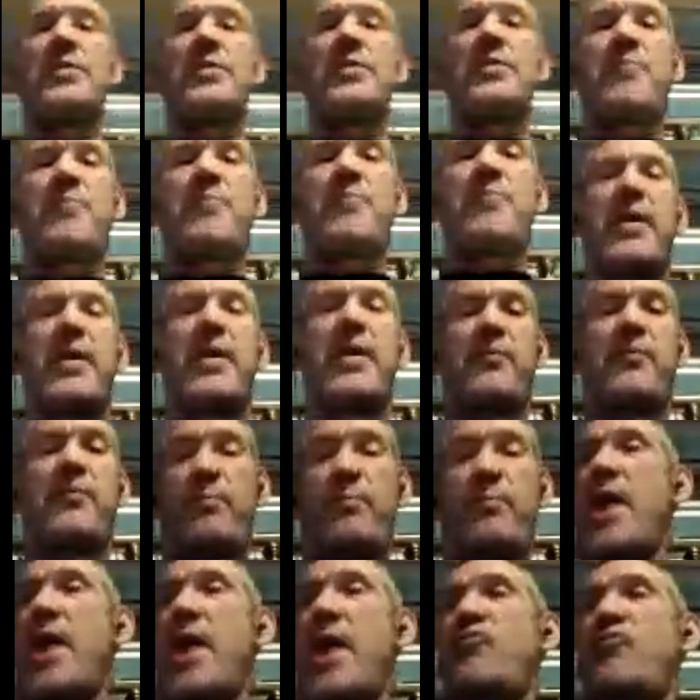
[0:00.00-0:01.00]
out of his
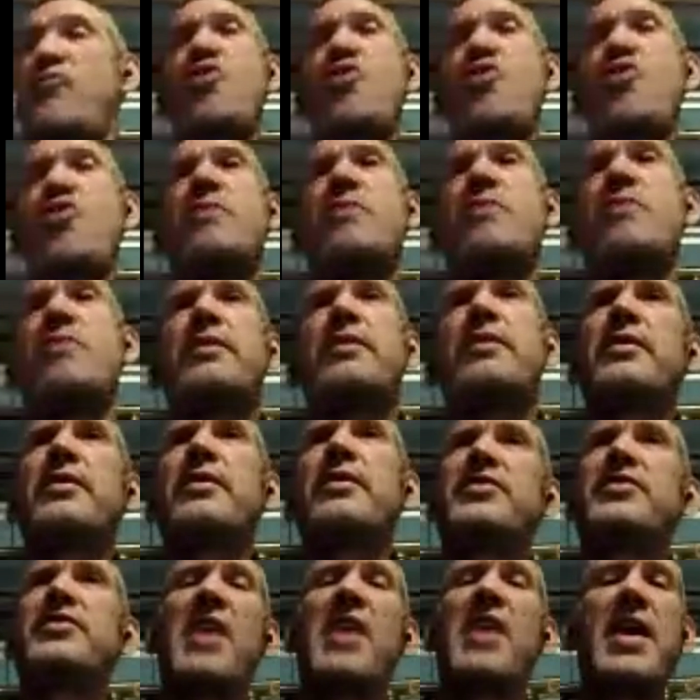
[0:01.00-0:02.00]
back room.
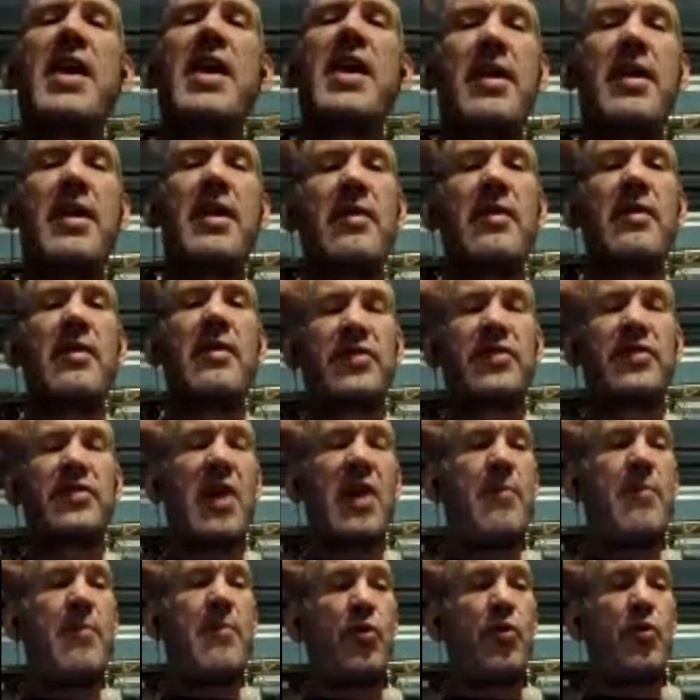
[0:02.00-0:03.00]
It
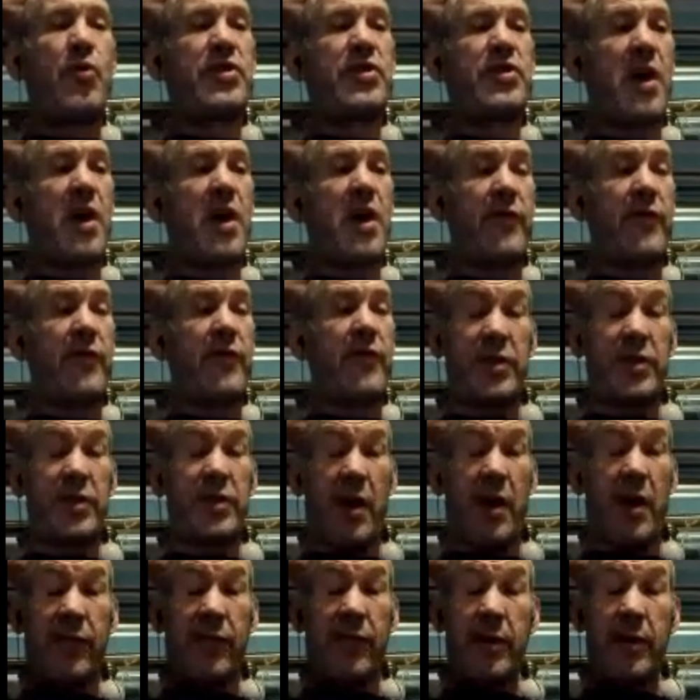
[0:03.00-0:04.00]
was skateboard stuff and
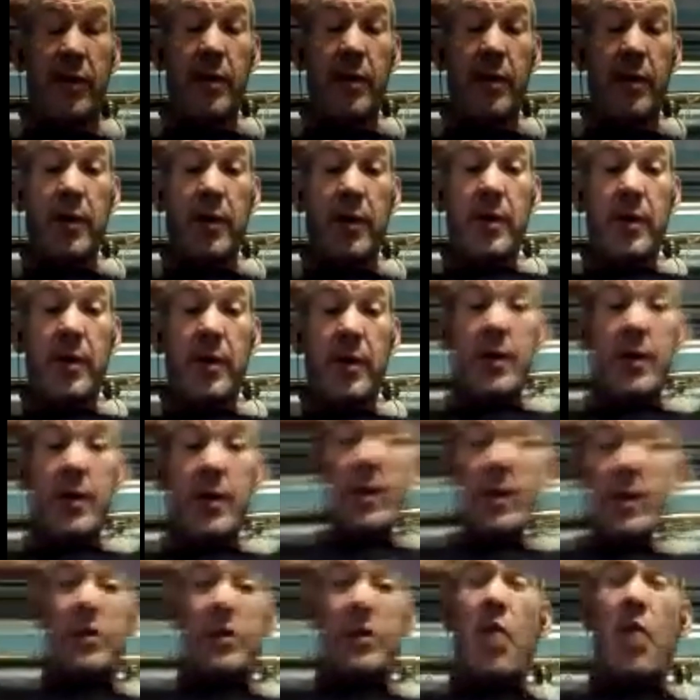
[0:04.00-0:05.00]
stuff.
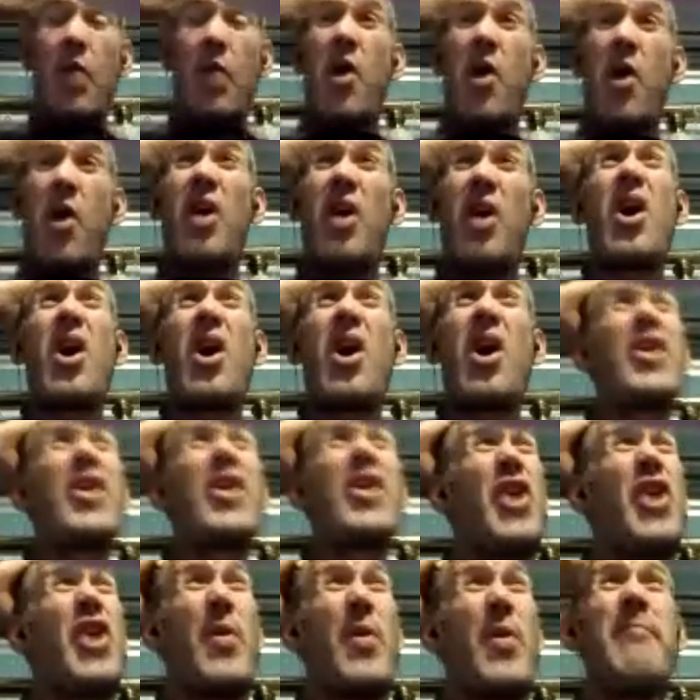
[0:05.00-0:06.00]
So I kind of
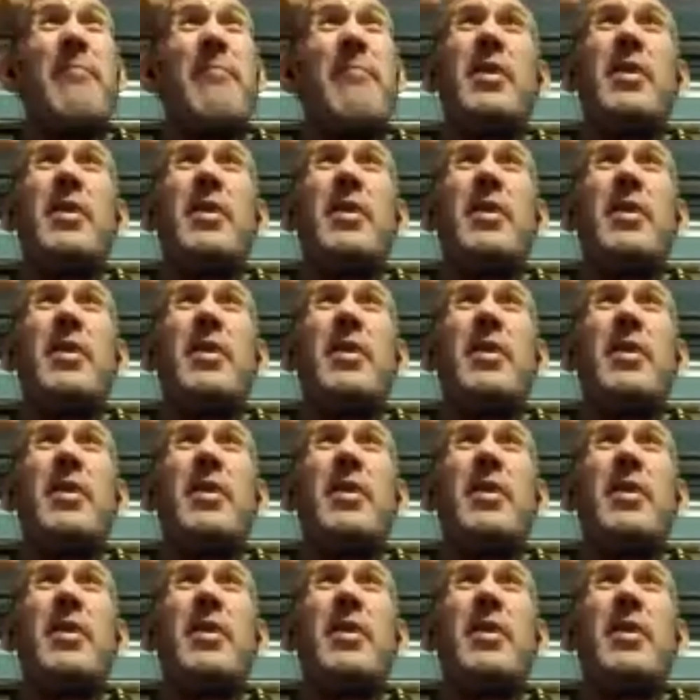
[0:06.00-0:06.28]
knew him,